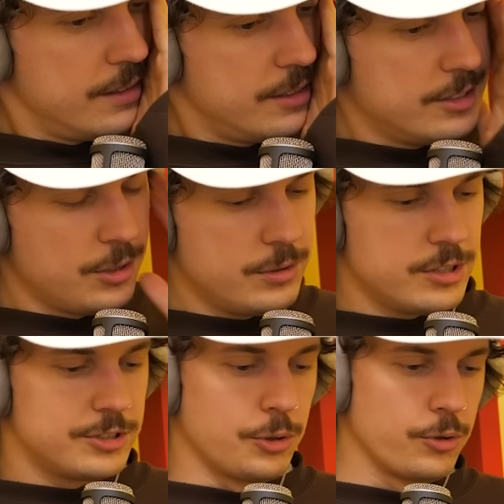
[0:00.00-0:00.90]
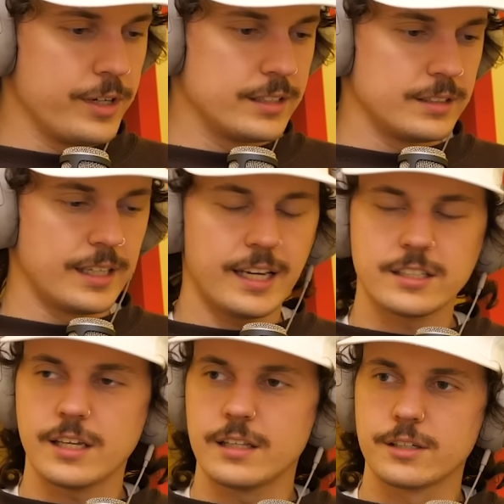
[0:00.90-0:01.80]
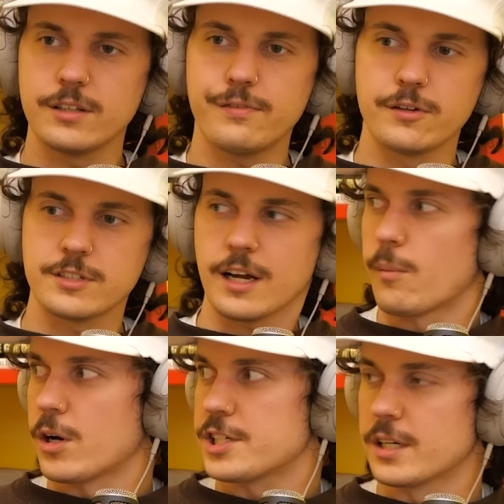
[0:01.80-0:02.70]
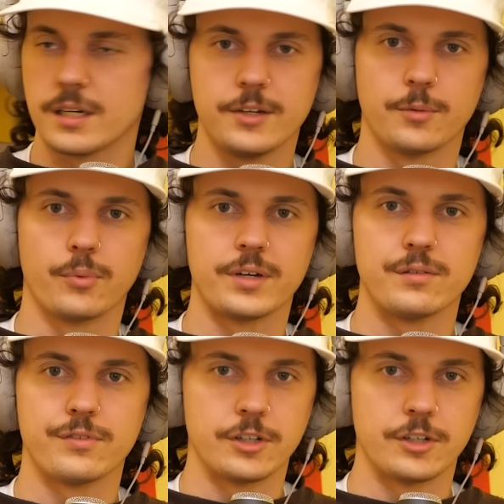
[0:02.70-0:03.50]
This is so disorient. Like, it literally feels like I'm watching a Neil Breen